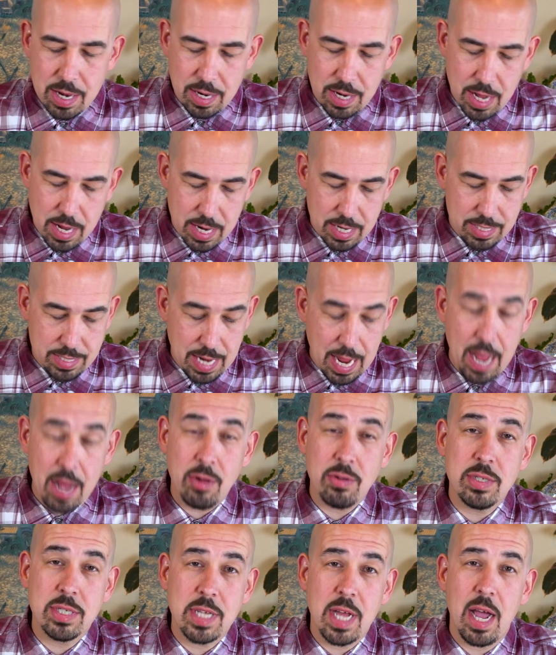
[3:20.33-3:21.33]
Not a
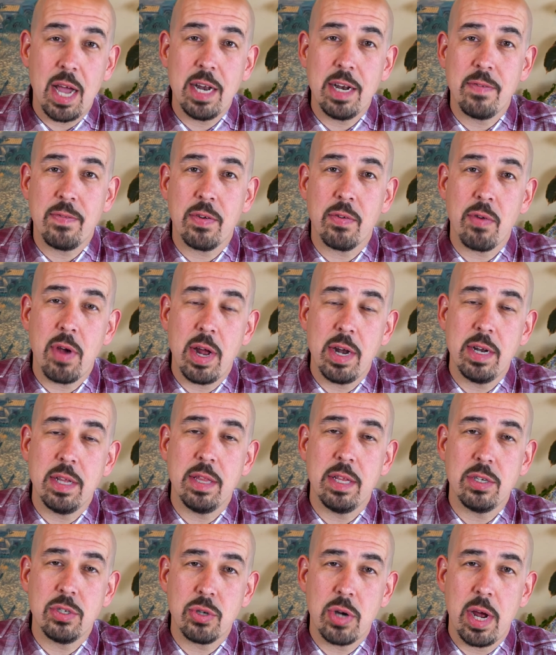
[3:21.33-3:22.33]
downside if you're riding
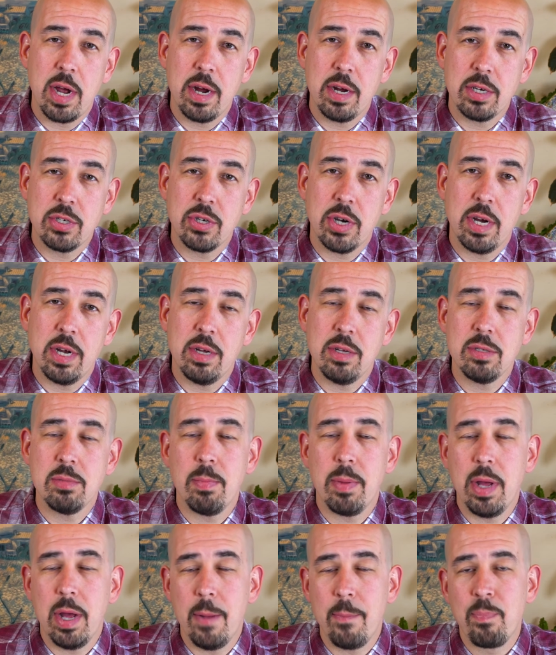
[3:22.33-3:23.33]
in the drier trails,
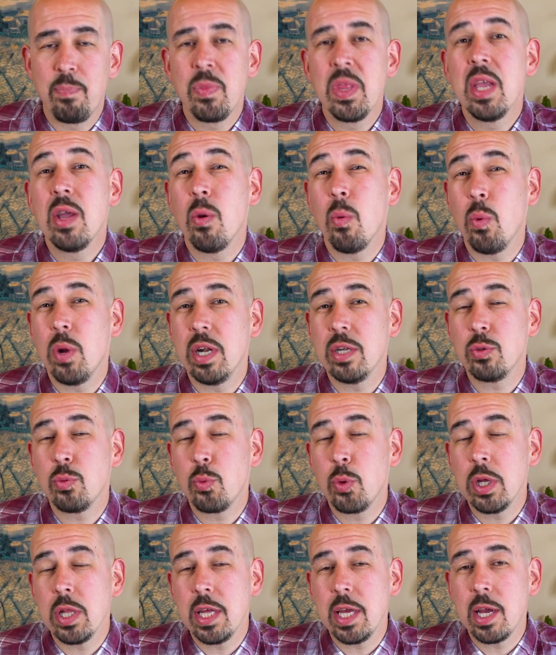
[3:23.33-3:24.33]
but when it's
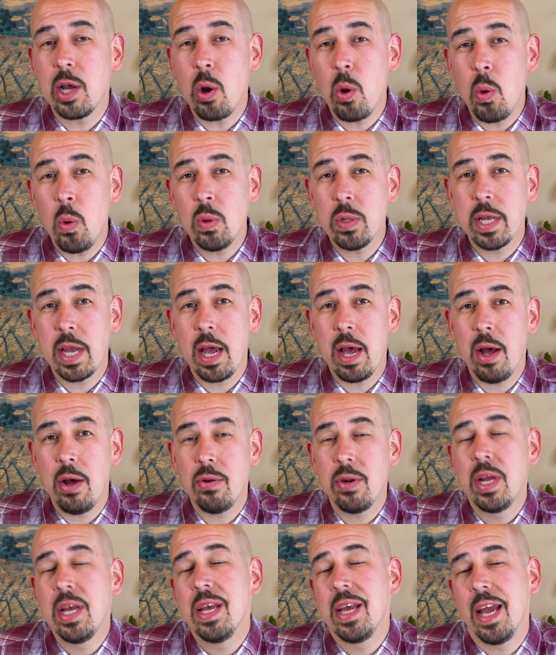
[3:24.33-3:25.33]
really cold
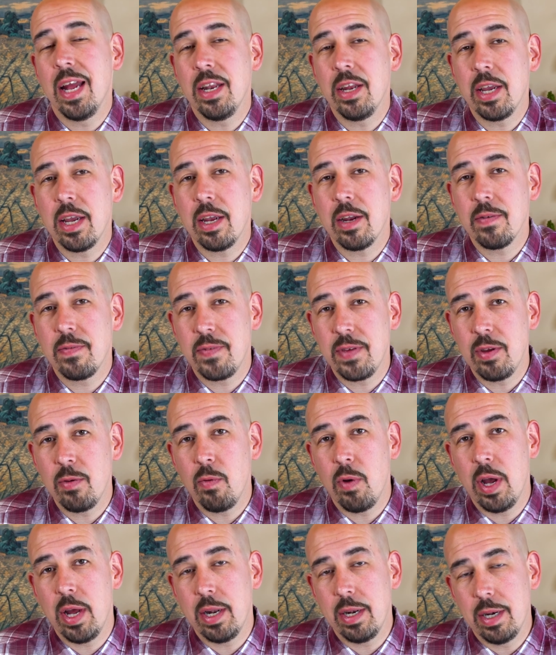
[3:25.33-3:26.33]
out and you get your feet
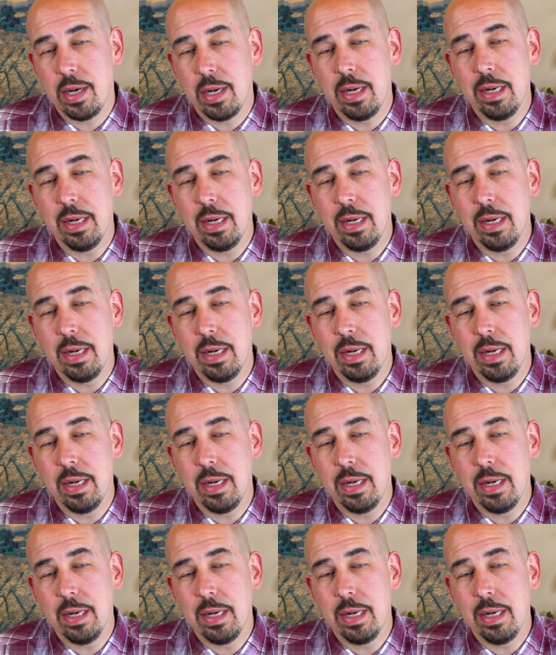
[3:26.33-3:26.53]
wet,